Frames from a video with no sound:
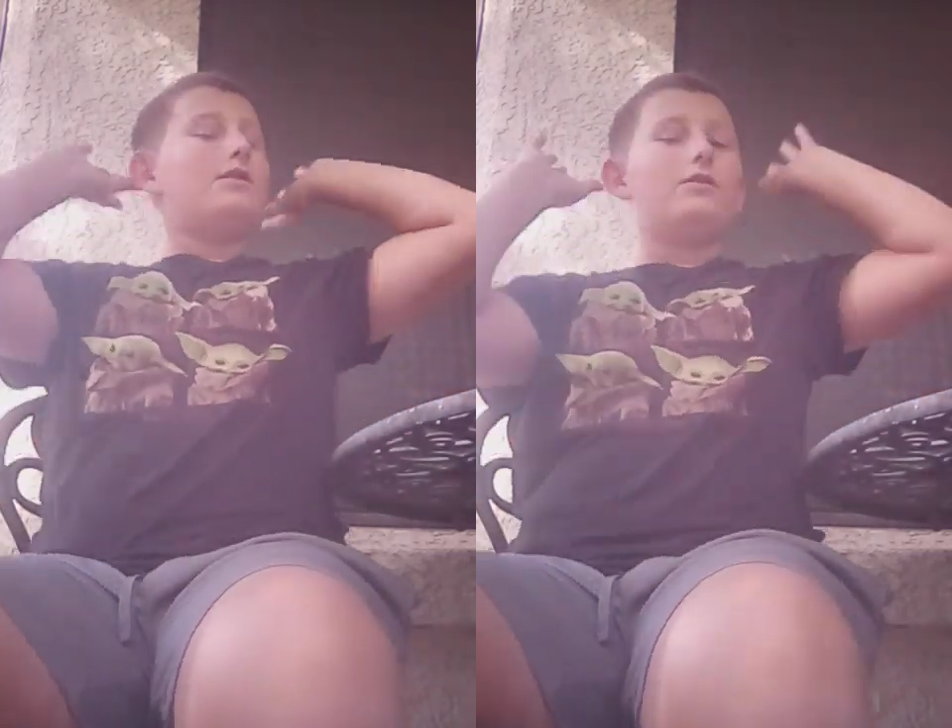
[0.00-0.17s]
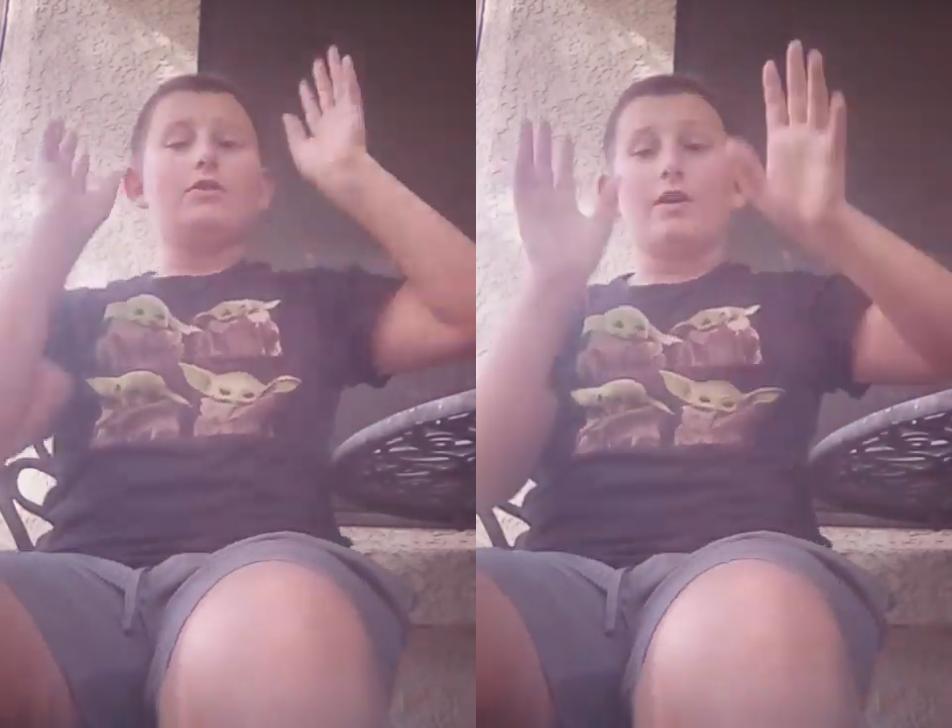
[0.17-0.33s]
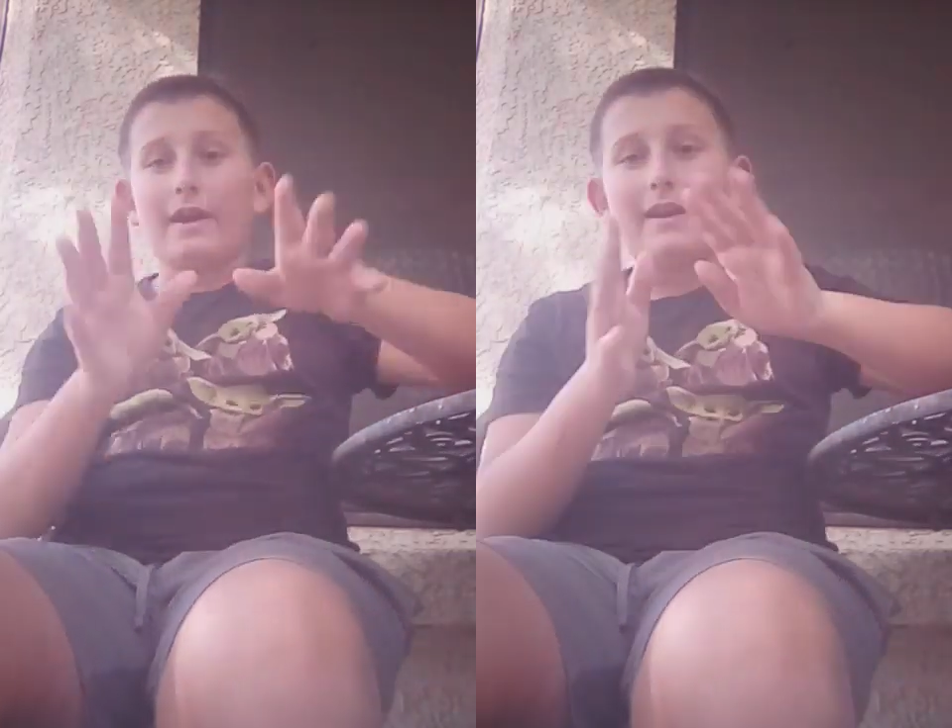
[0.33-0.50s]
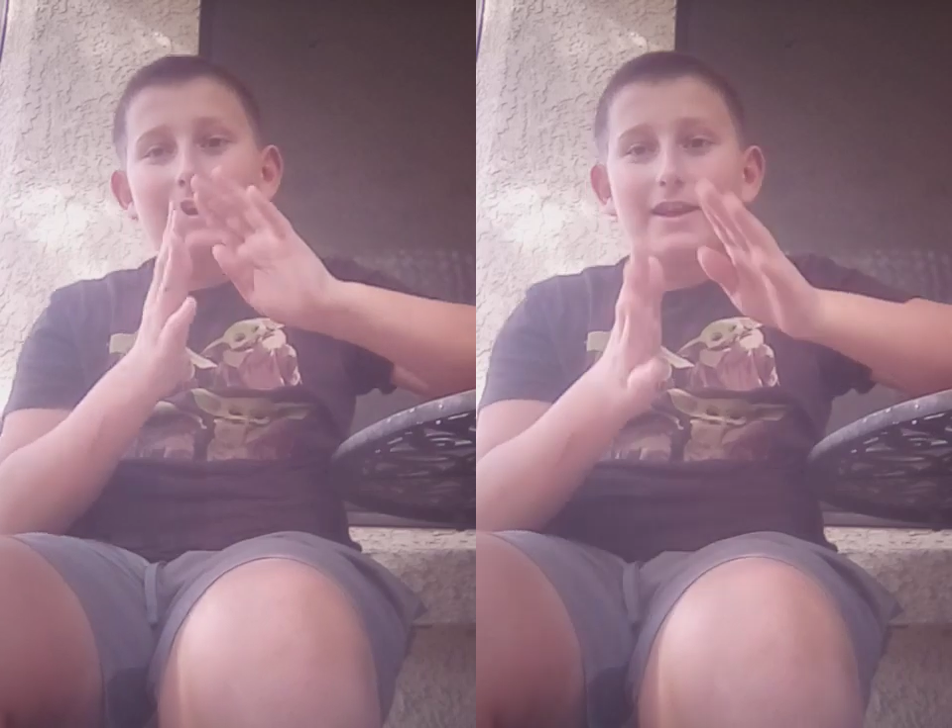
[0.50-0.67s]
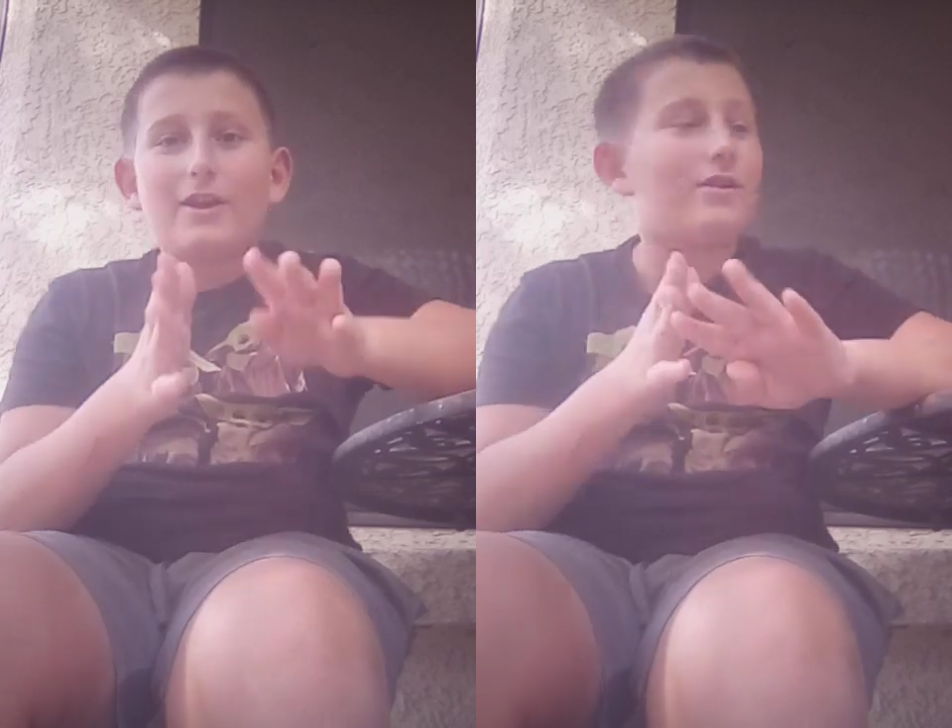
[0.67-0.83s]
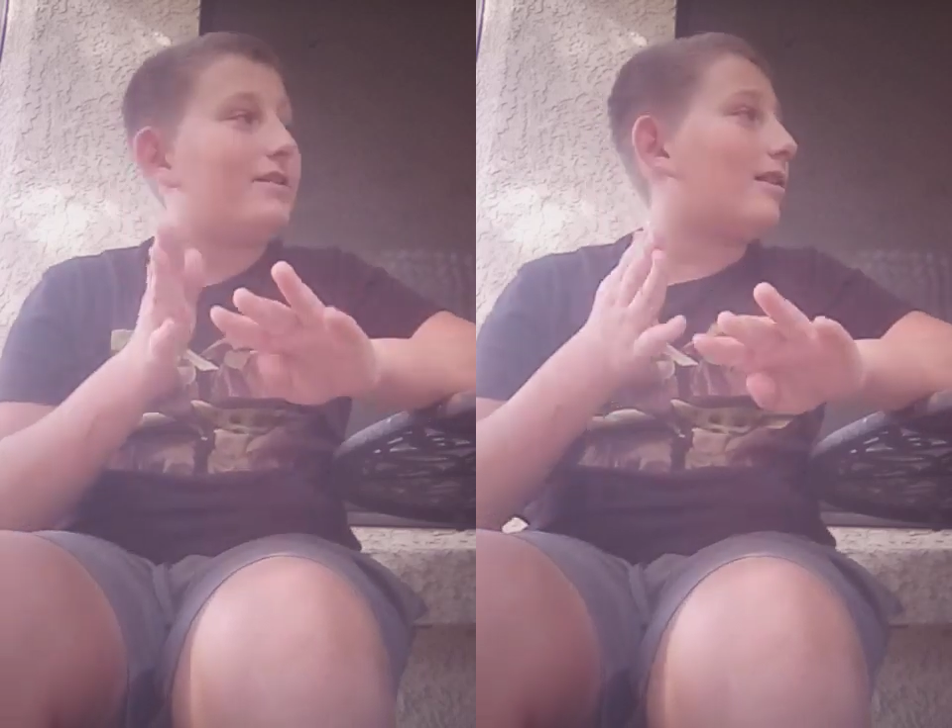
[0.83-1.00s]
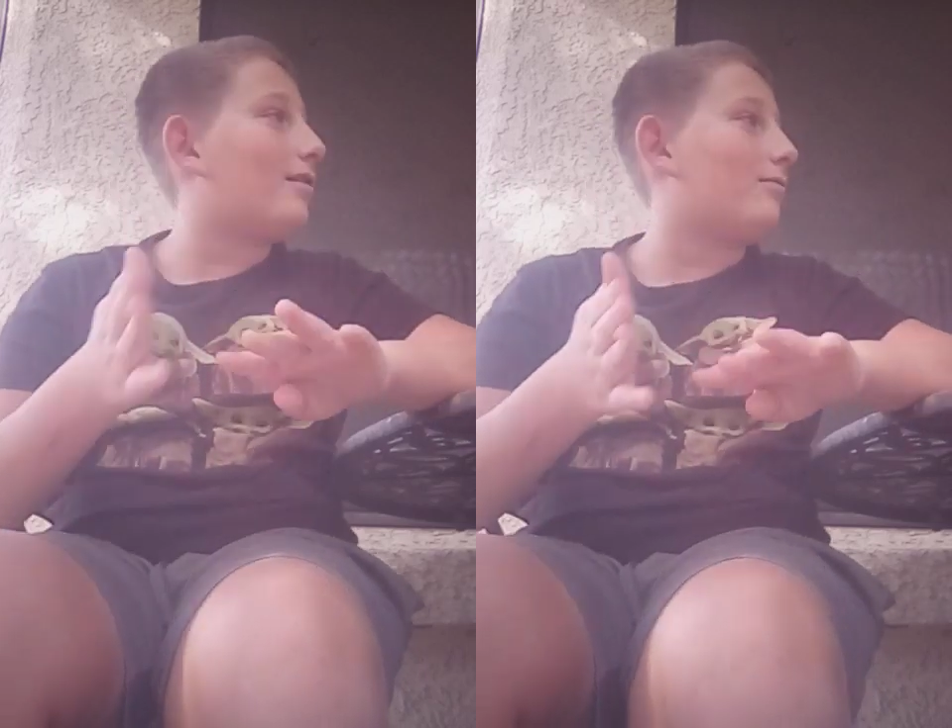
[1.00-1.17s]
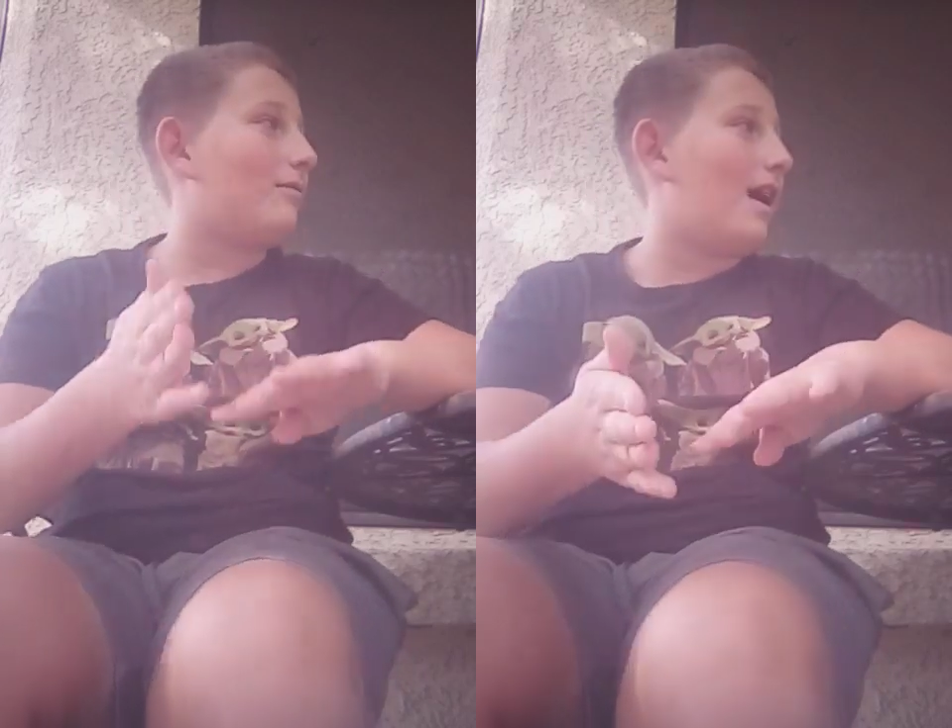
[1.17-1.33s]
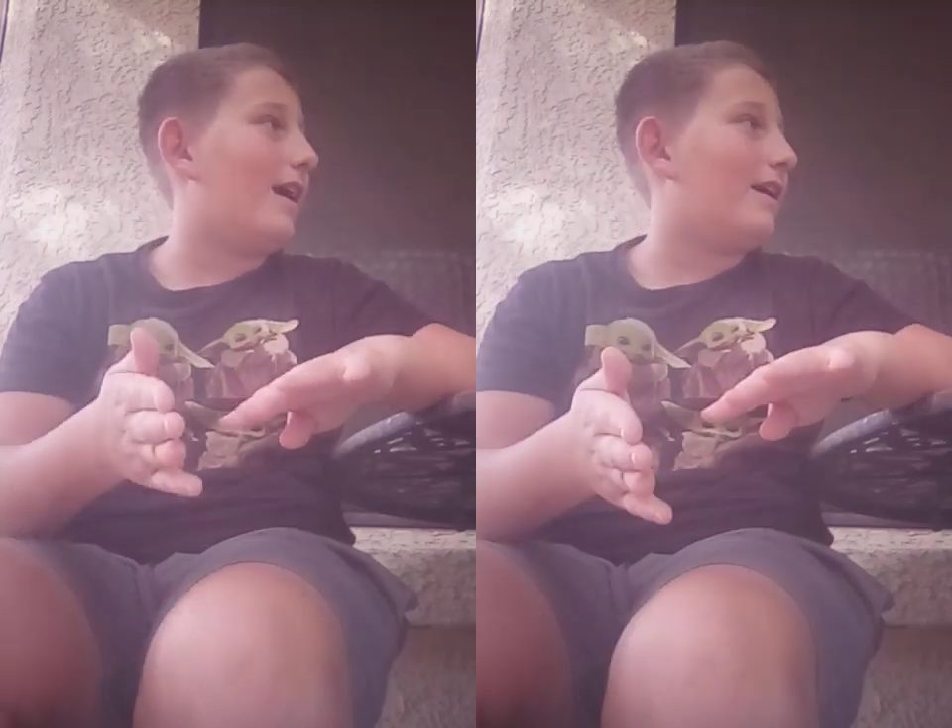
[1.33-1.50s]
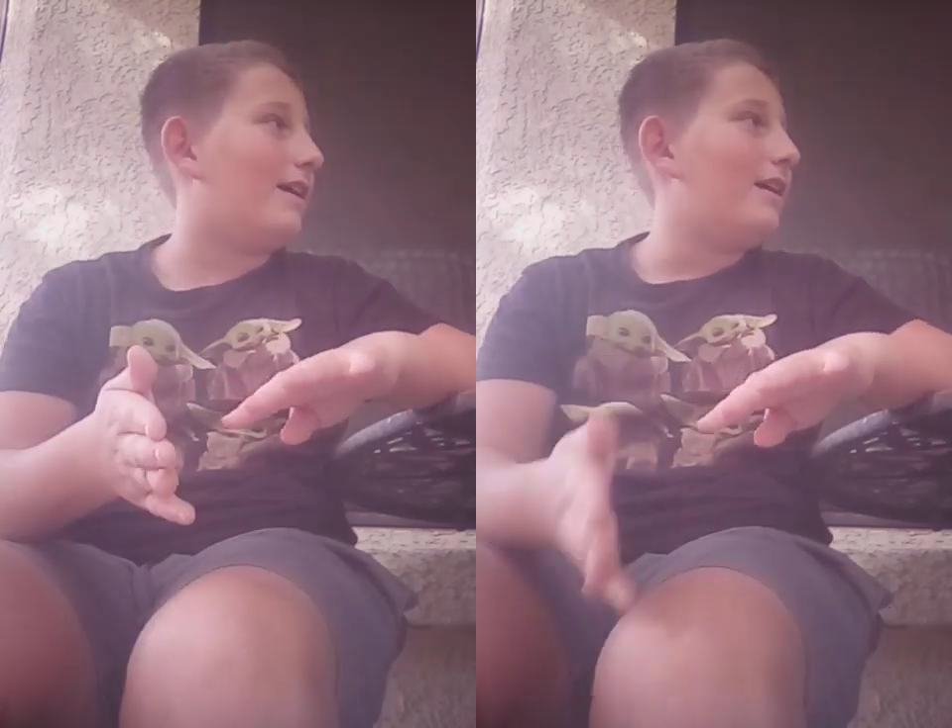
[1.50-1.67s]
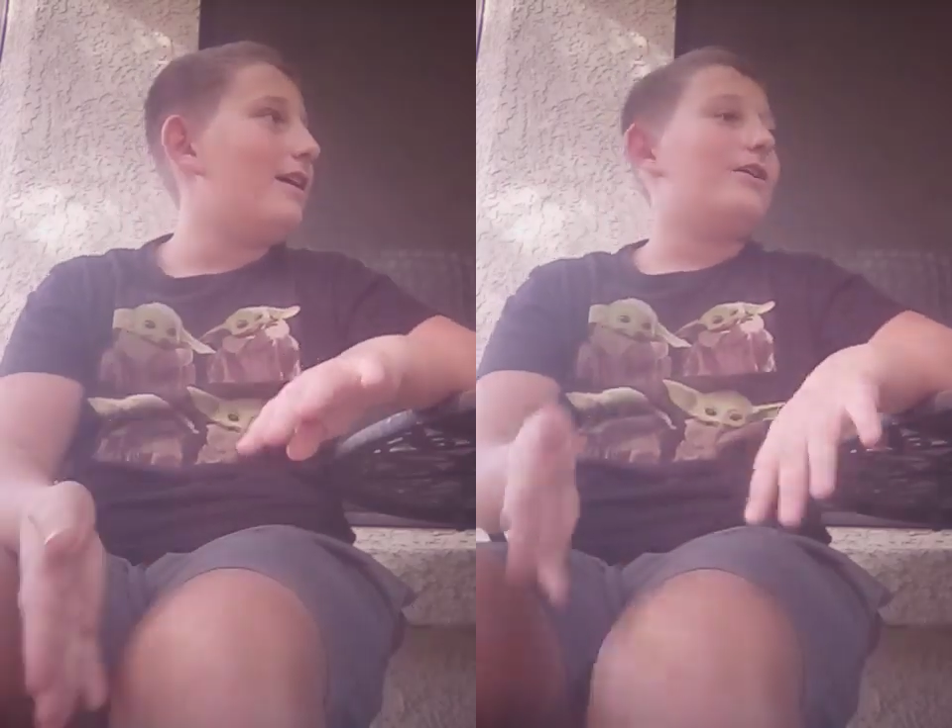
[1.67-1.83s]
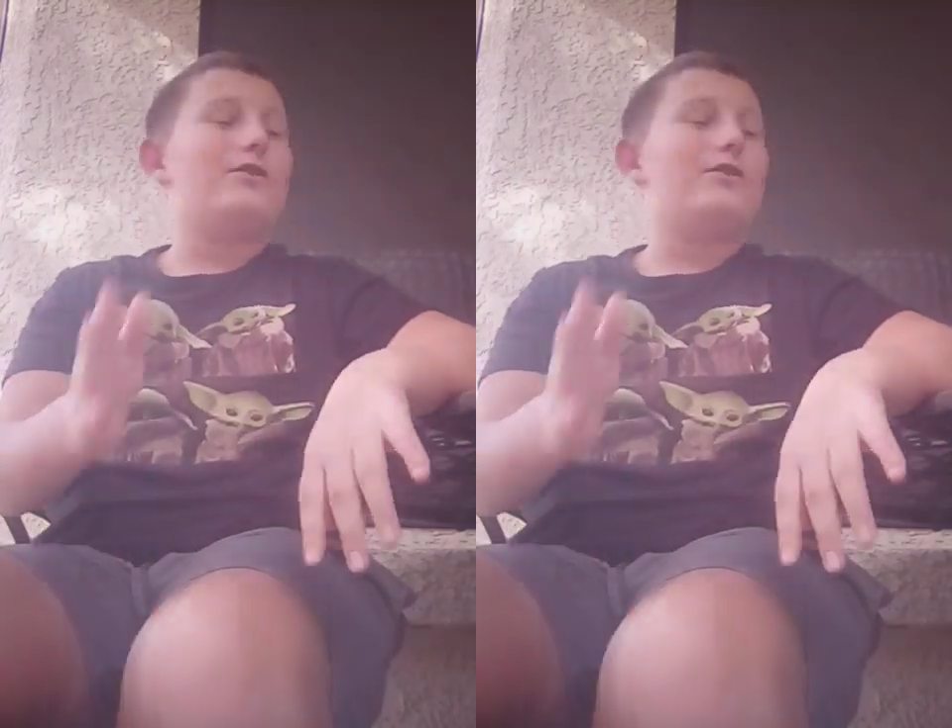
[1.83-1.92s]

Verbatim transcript: you're gonna hear this right.